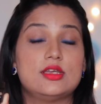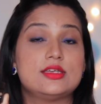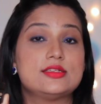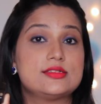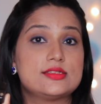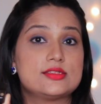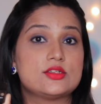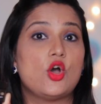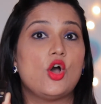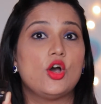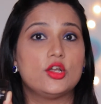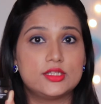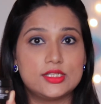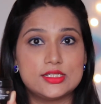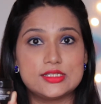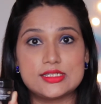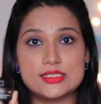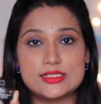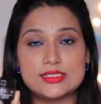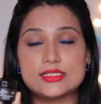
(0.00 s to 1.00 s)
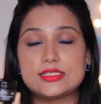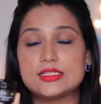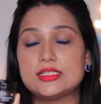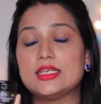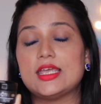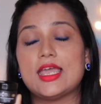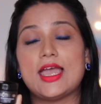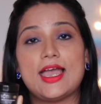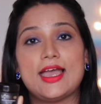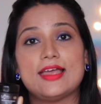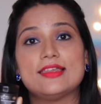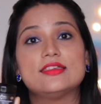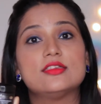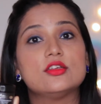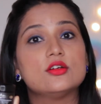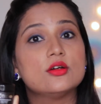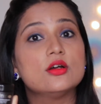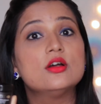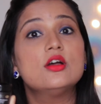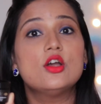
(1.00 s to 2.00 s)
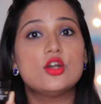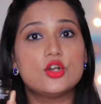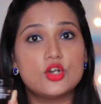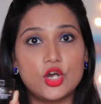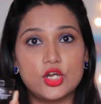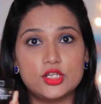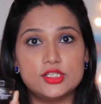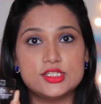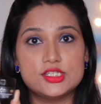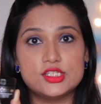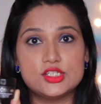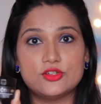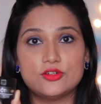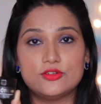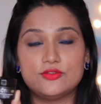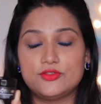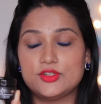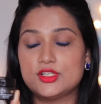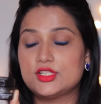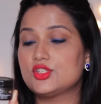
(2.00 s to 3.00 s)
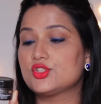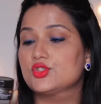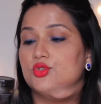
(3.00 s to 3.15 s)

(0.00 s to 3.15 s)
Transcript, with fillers: its authenticity and the quality of it.